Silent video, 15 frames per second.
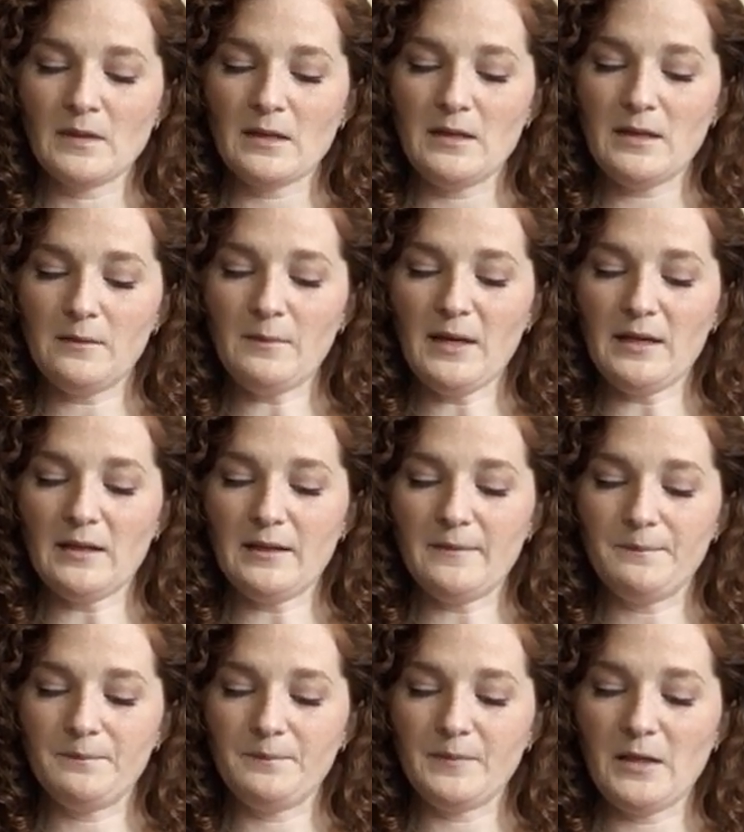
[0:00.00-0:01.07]
He had made it.
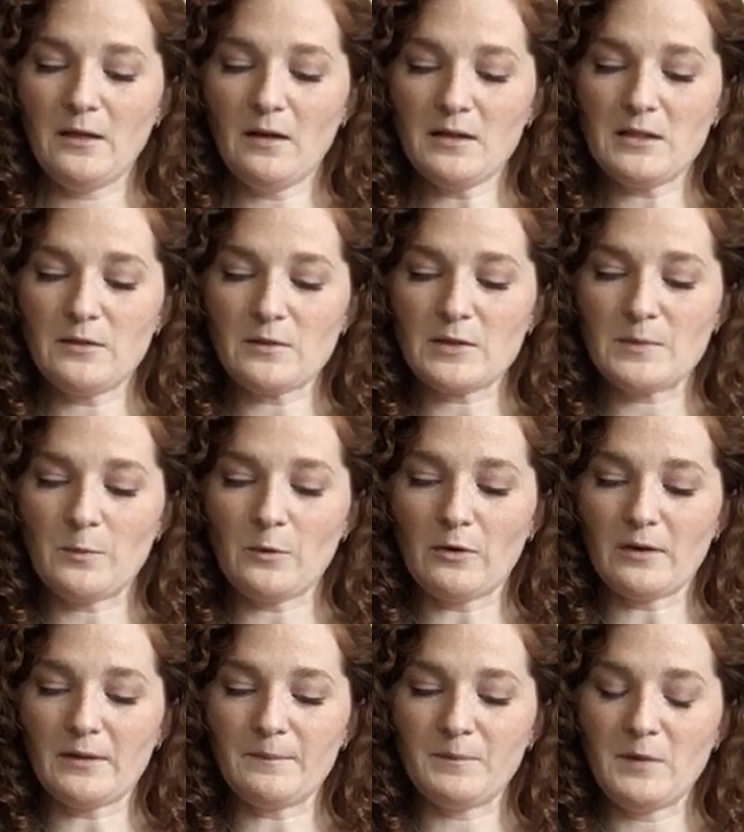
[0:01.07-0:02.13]
He ought to
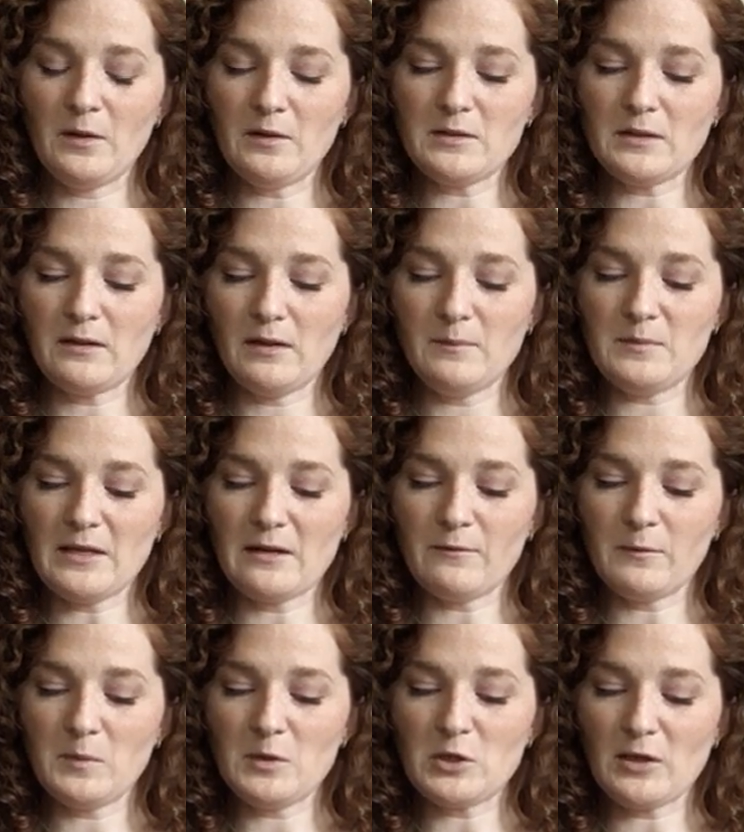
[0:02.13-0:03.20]
explore. He ought to climb down
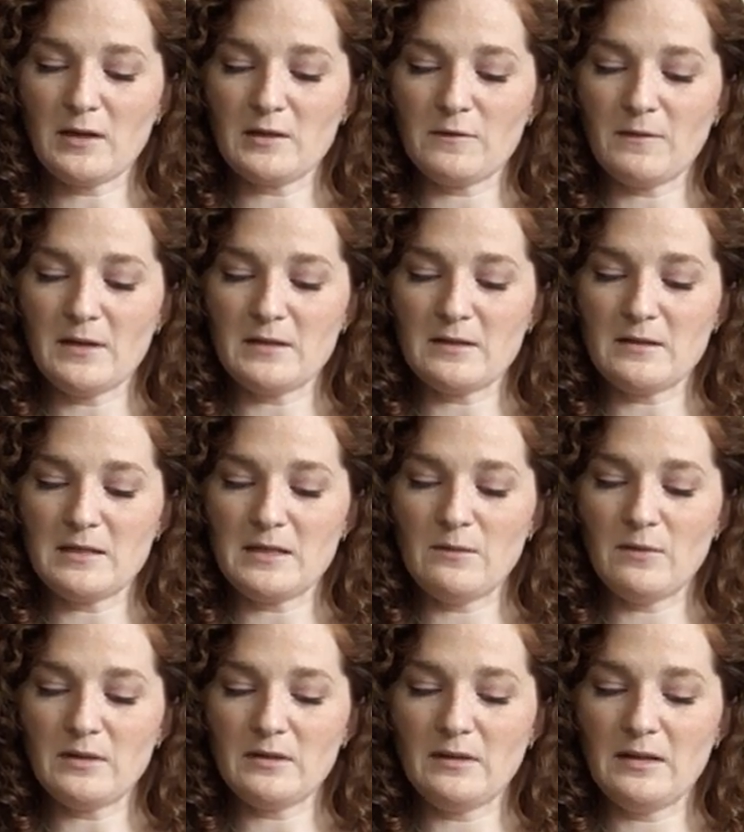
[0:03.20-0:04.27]
from the giant's face and see
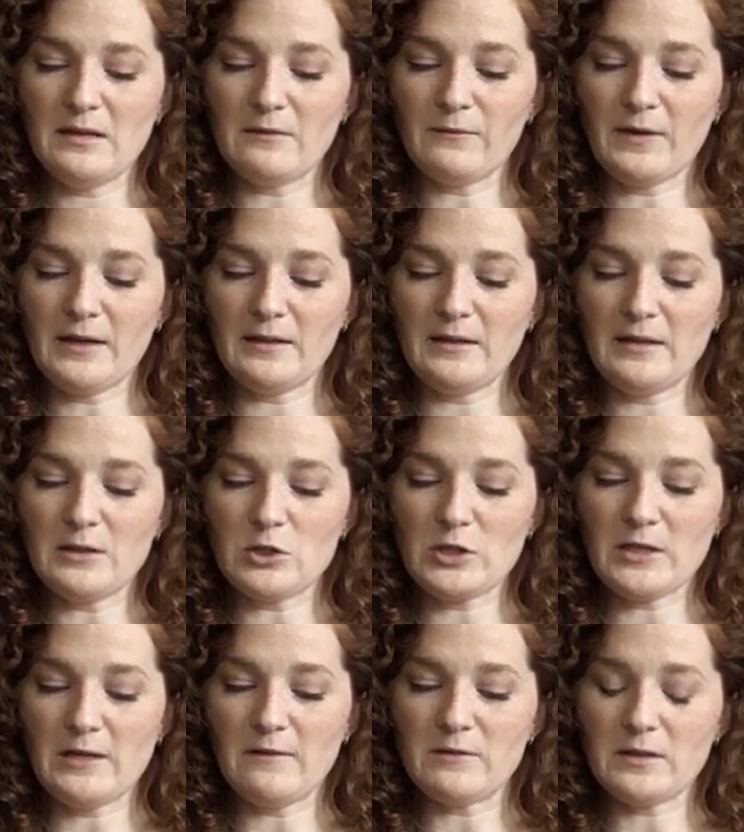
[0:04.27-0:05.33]
what he had finally
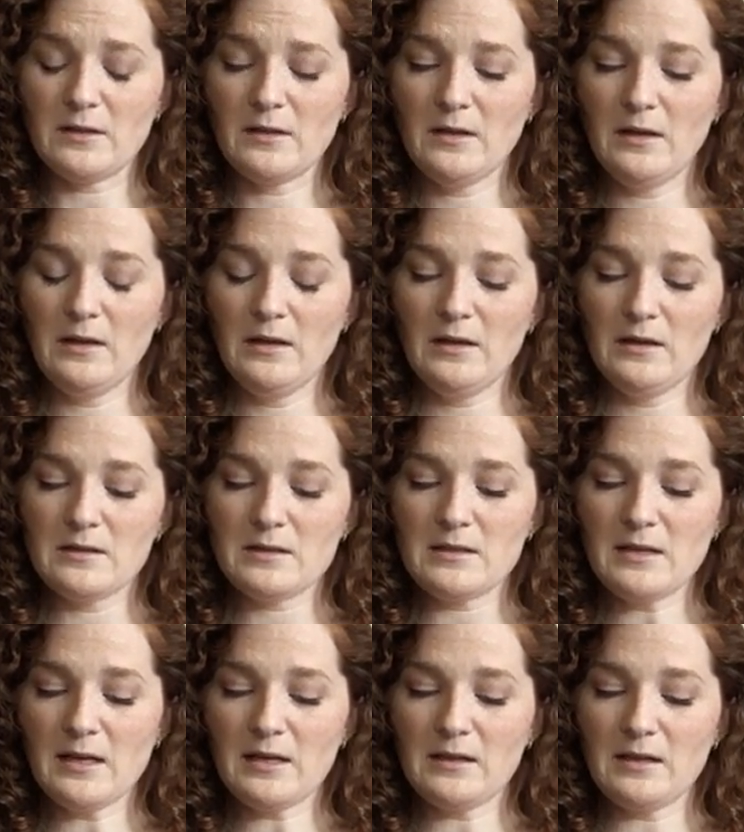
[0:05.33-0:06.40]
achieved.
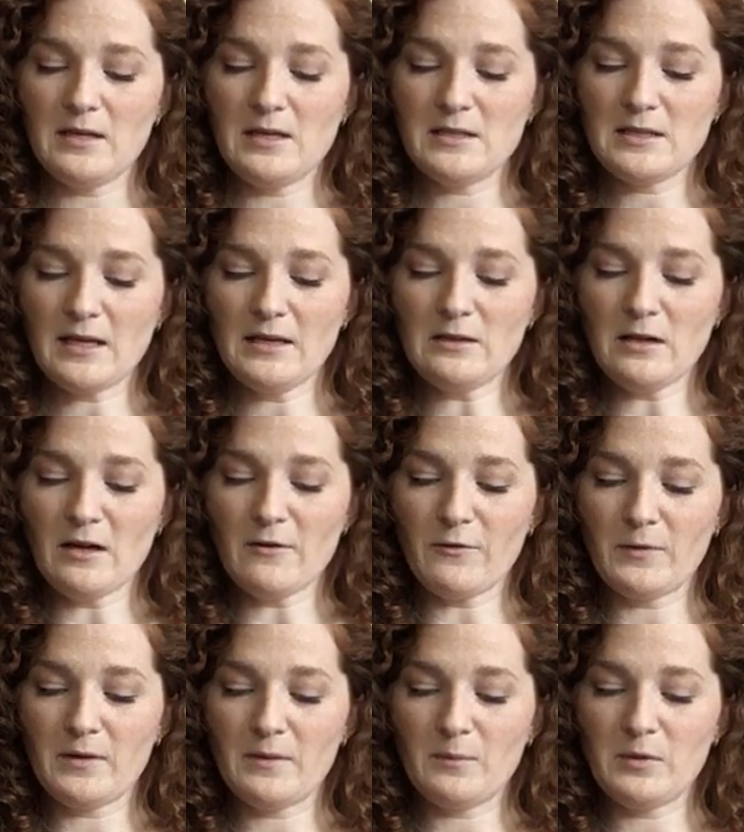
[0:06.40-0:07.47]
Instead, he signed off,
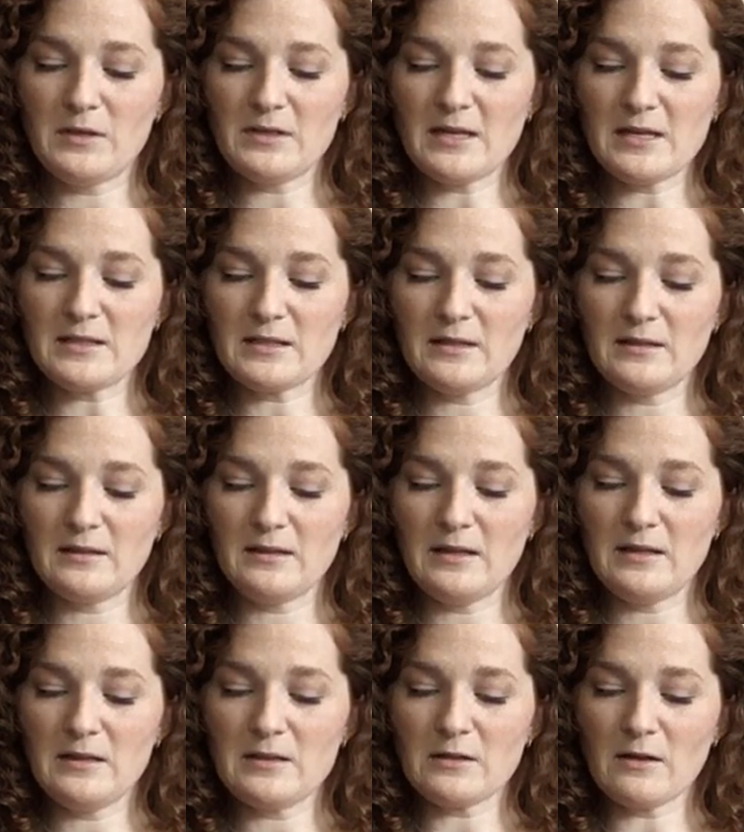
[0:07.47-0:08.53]
put the desk
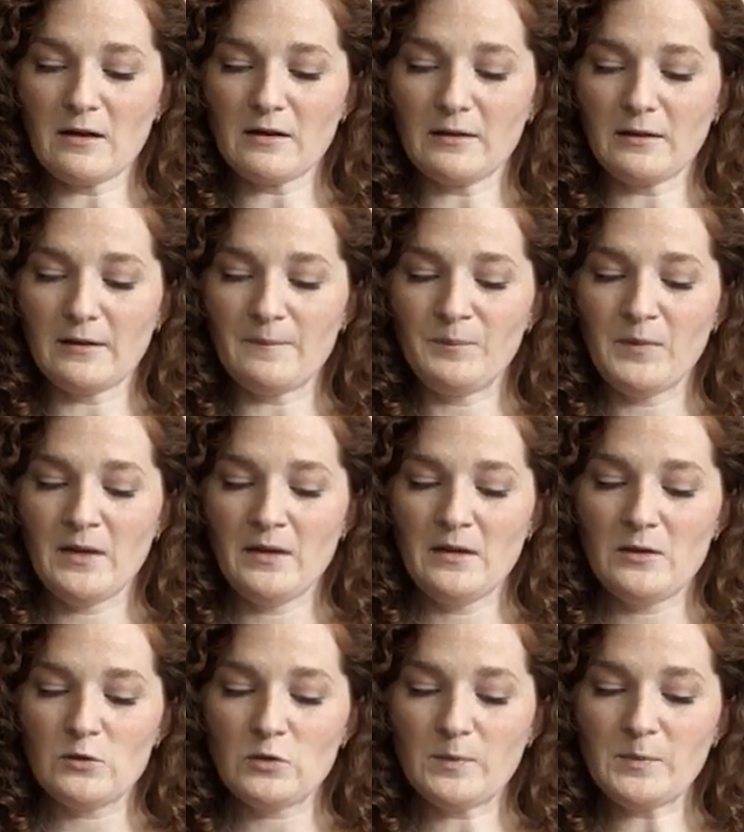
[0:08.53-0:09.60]
in his locker,
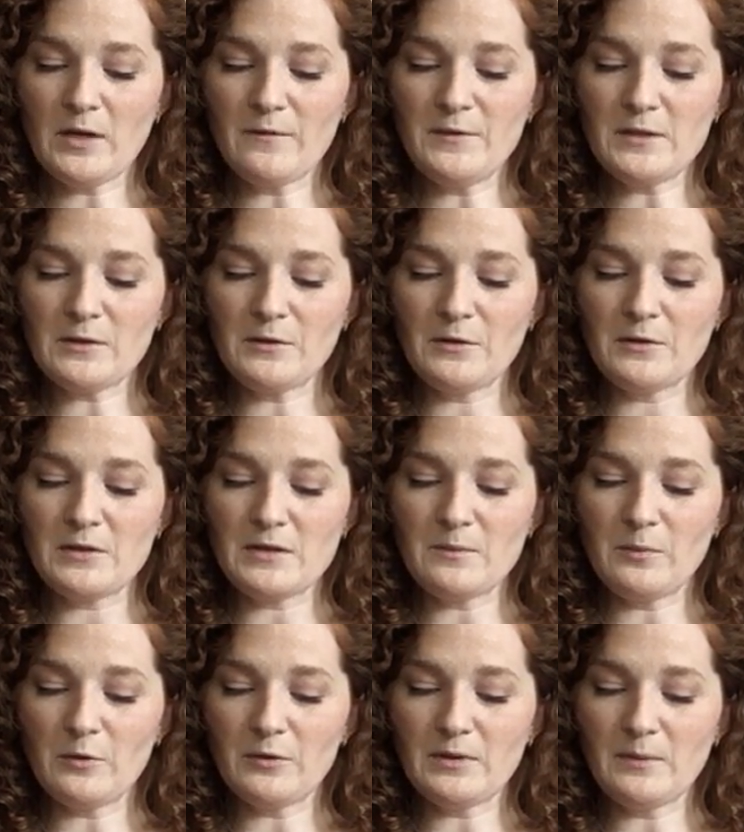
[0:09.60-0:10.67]
stripped off his clothes, and
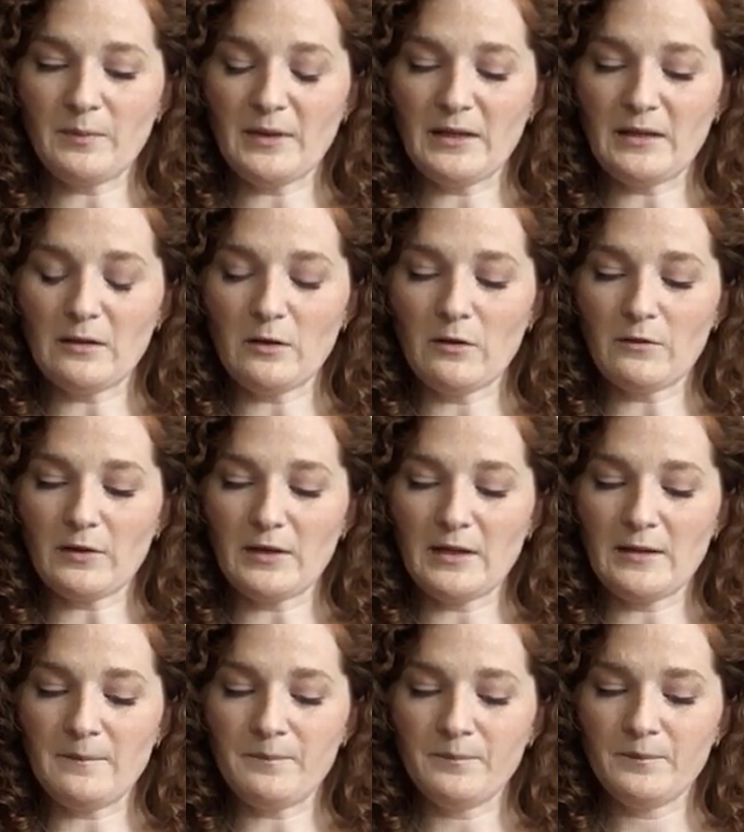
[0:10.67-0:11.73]
pulled the blanket over
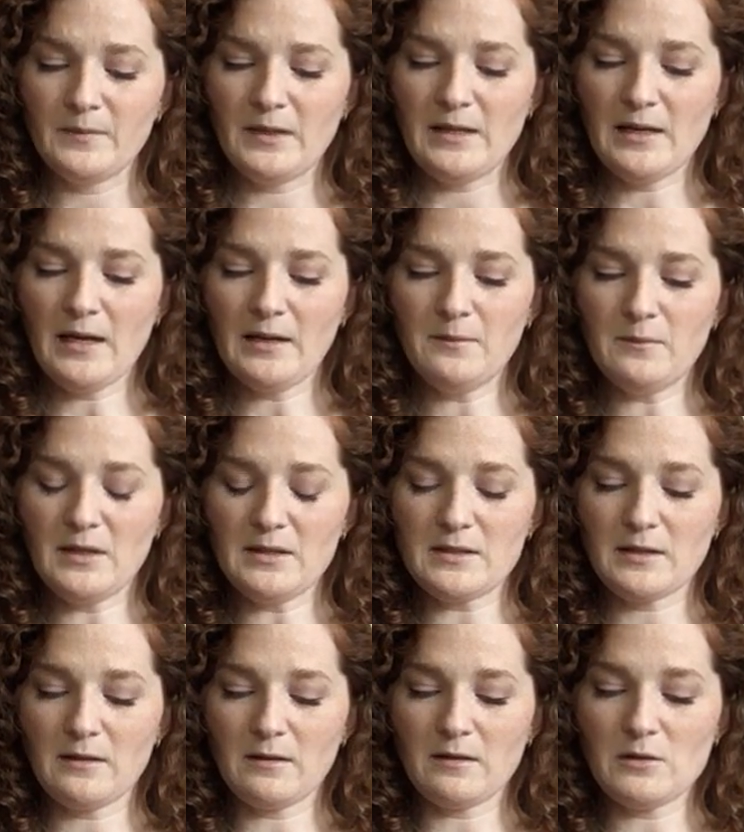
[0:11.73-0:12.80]
him. He hadn't meant to
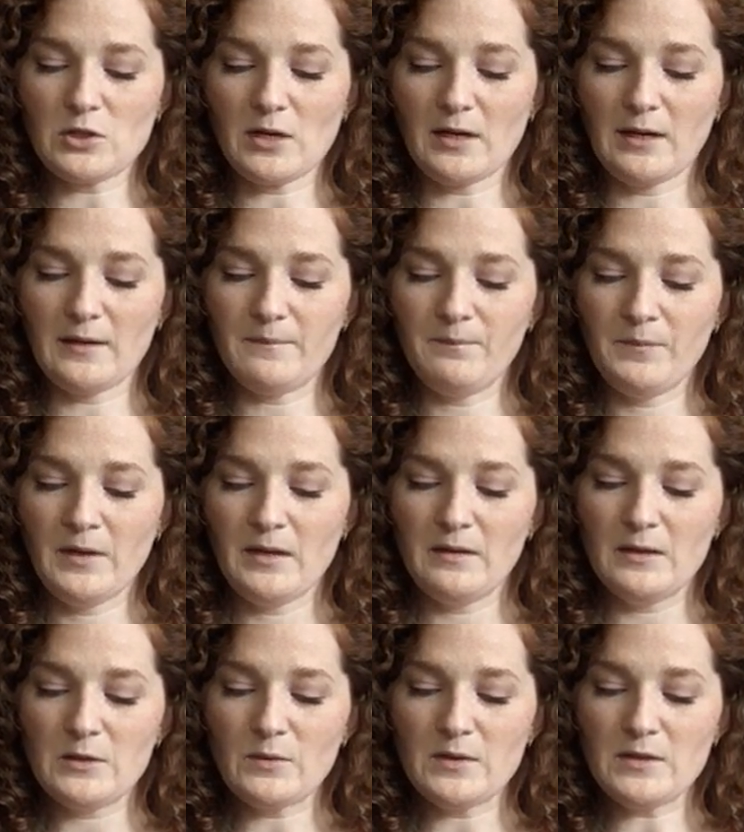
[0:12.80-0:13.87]
kill the giant.
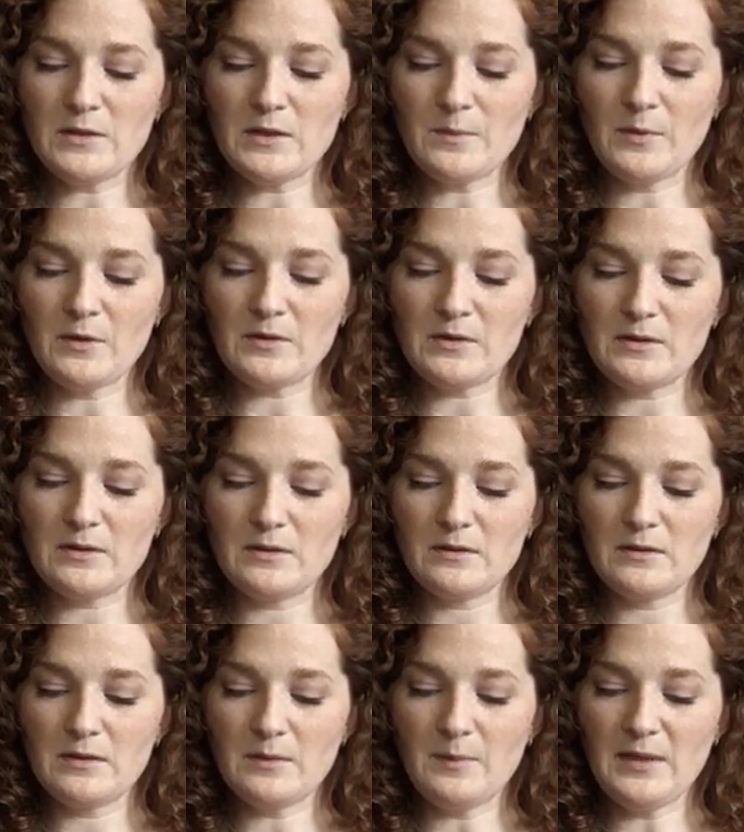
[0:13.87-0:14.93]
This wasn't supposed
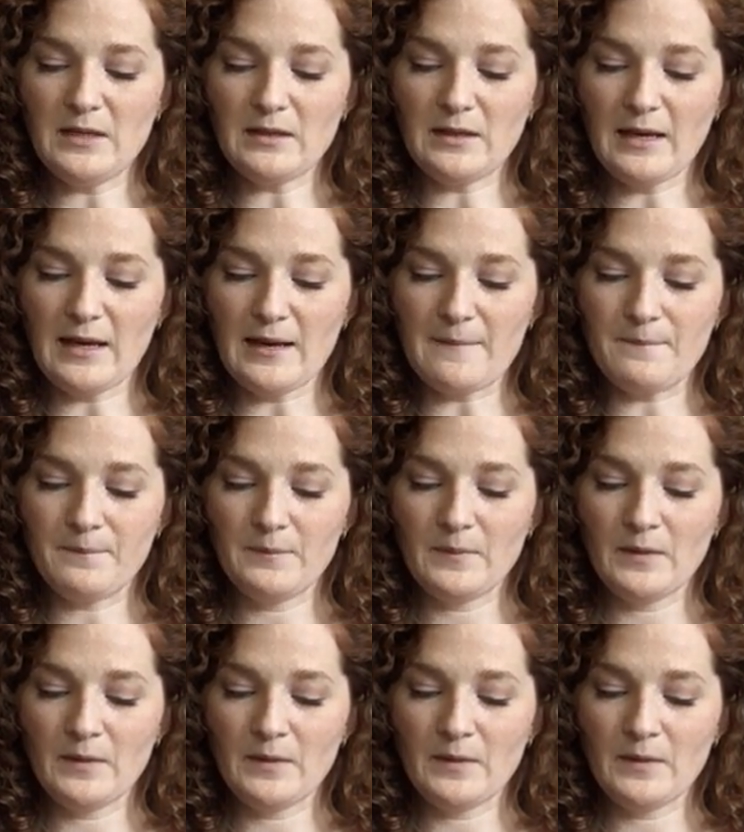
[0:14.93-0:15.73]
to be a game.